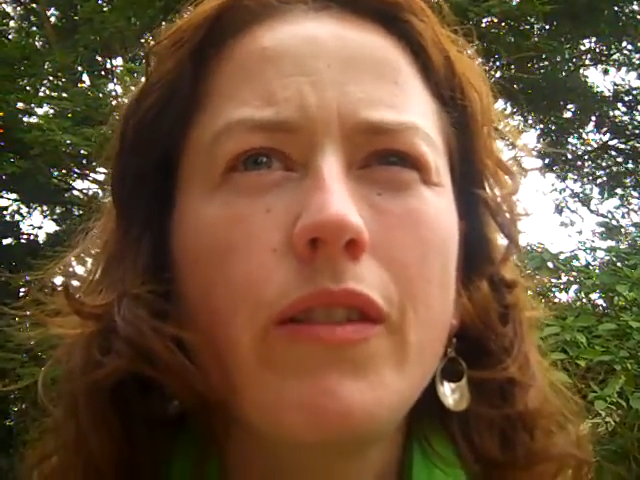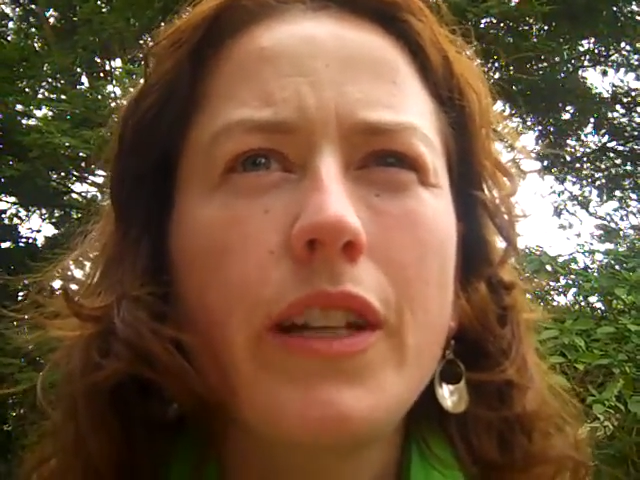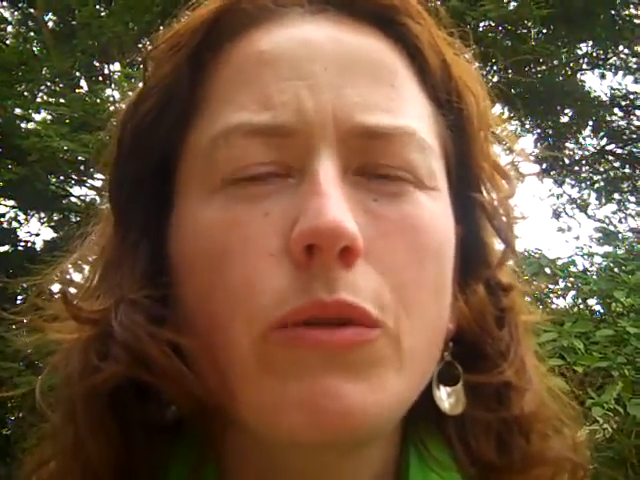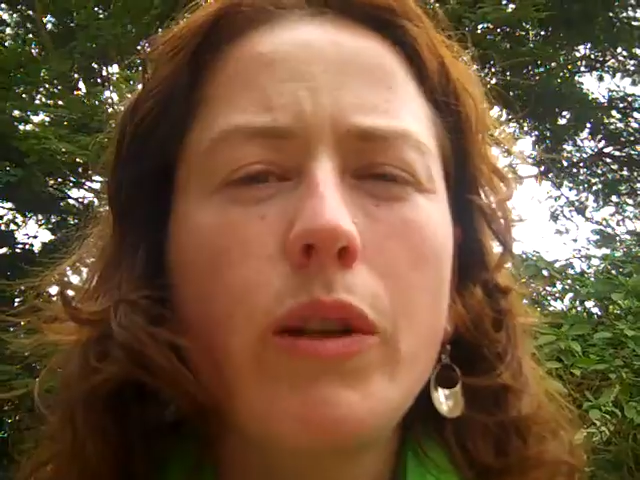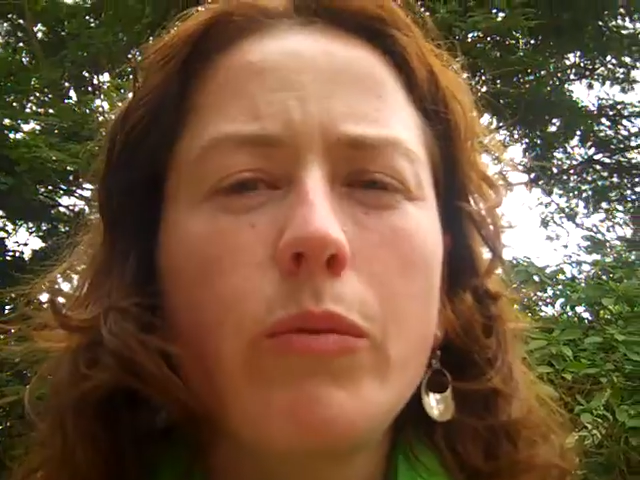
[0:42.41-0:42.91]

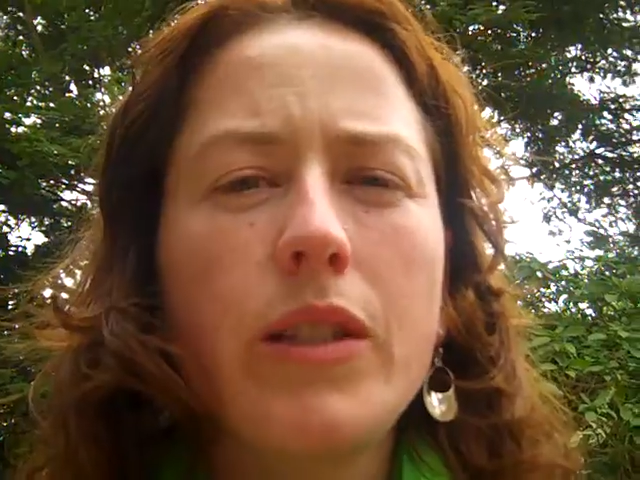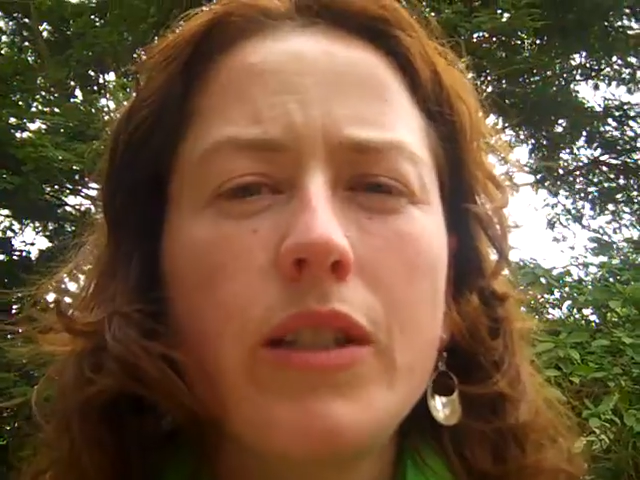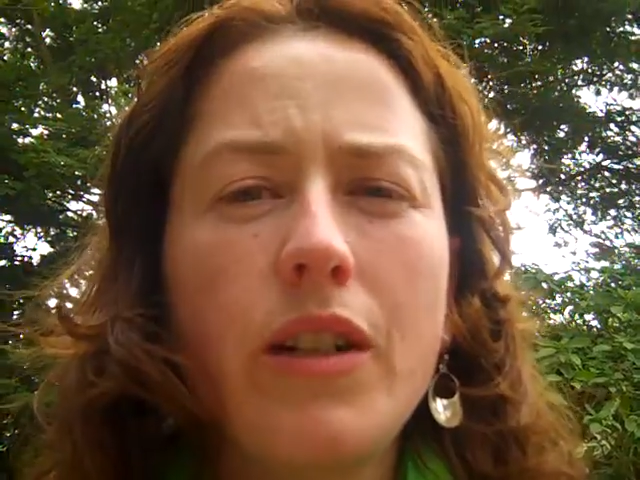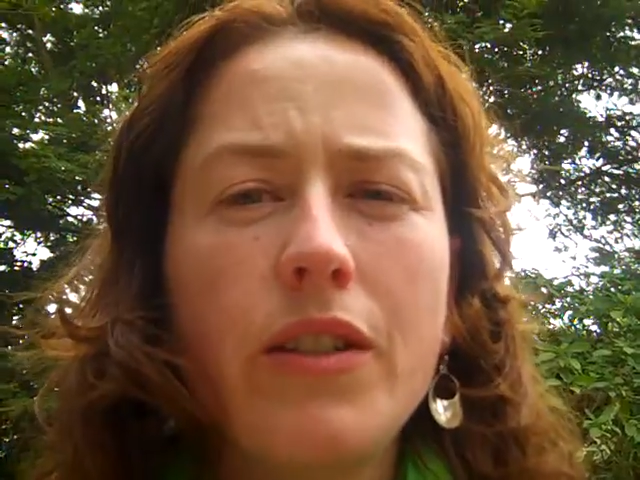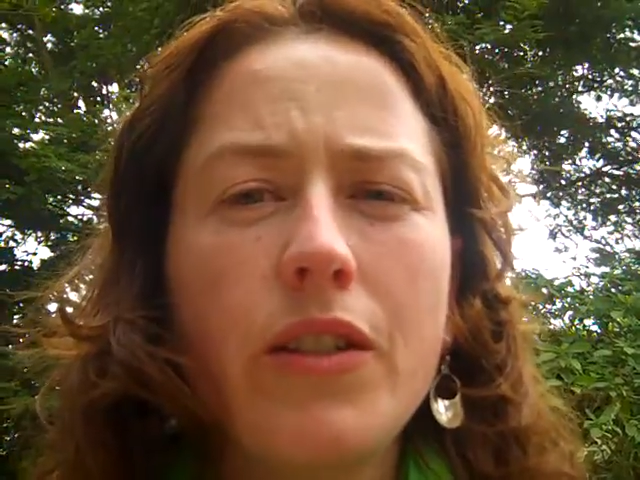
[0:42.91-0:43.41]
next week when we
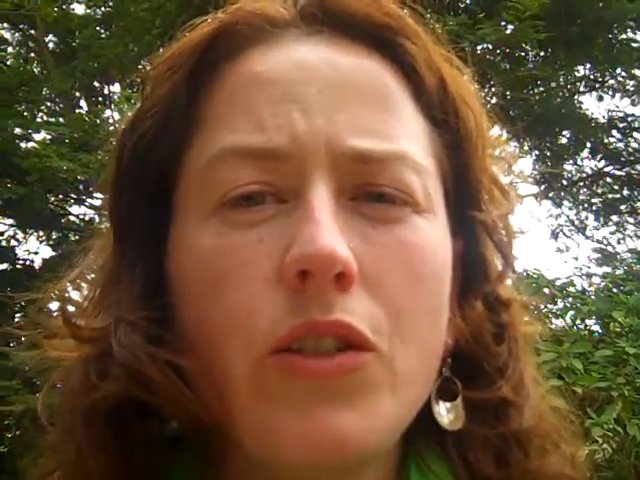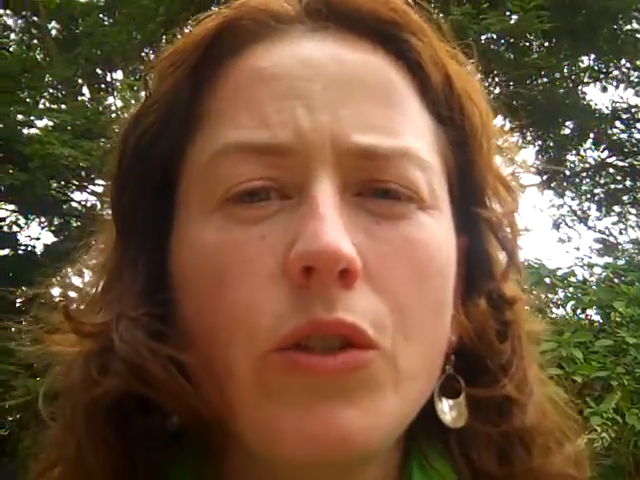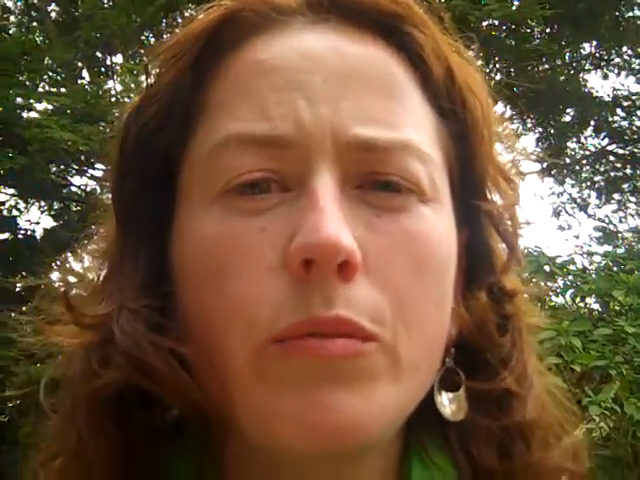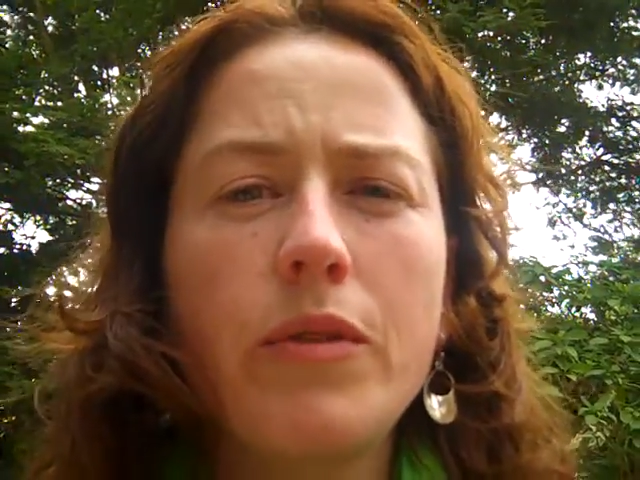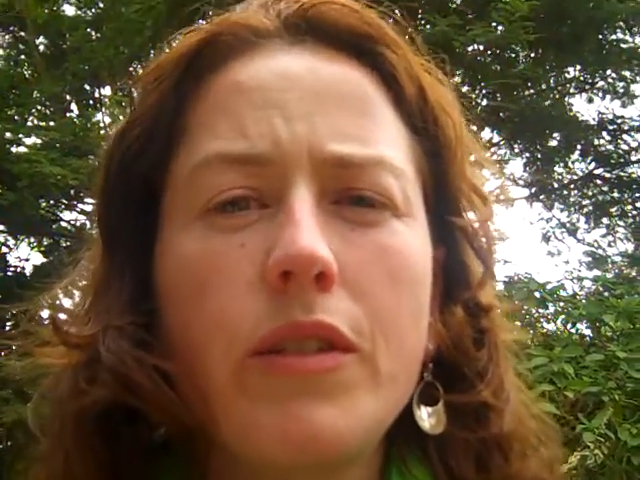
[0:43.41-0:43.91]
start our
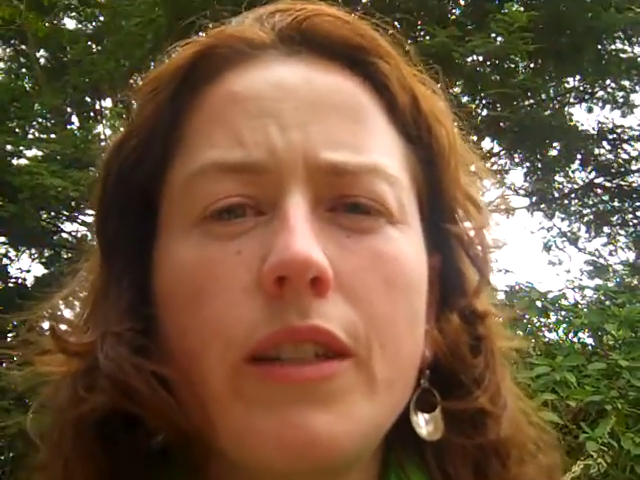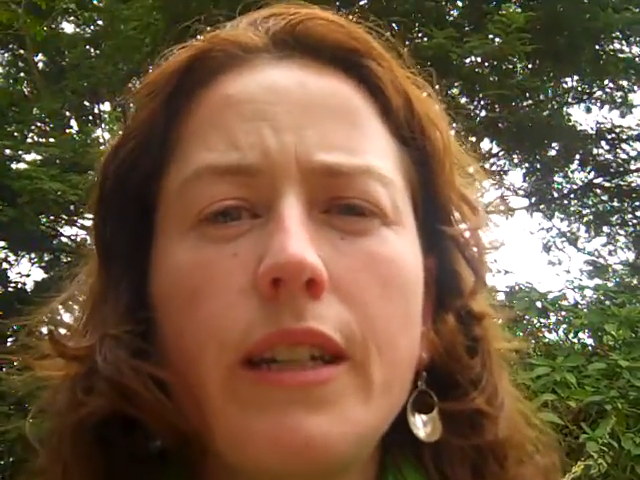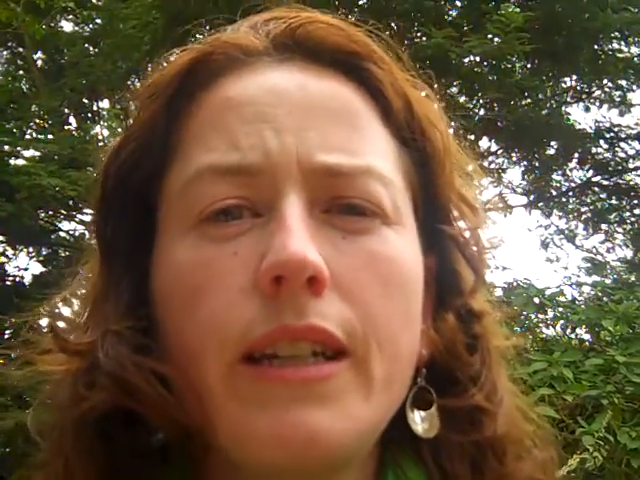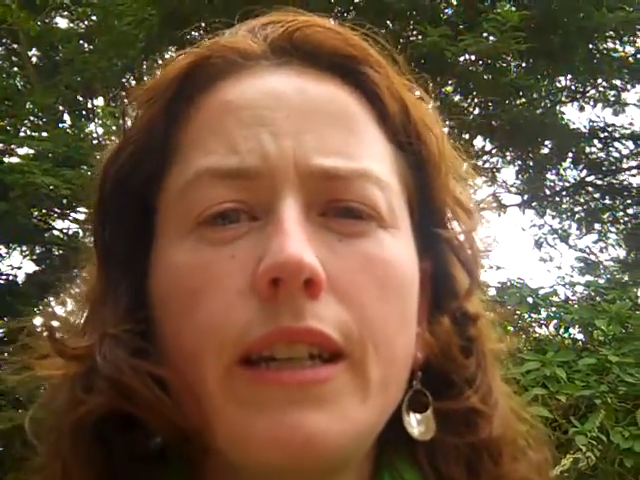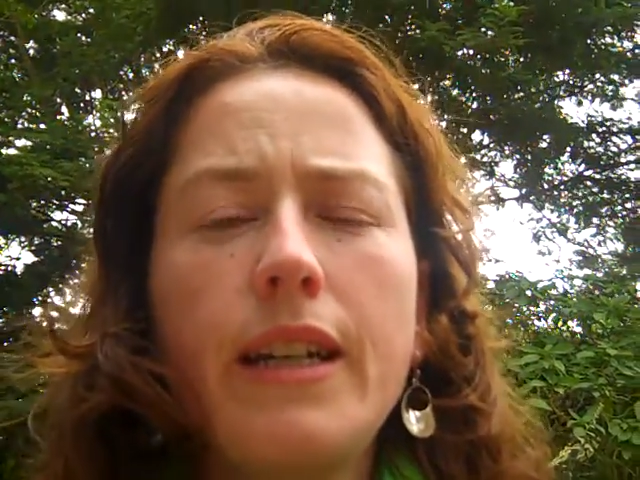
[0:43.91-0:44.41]
jobs,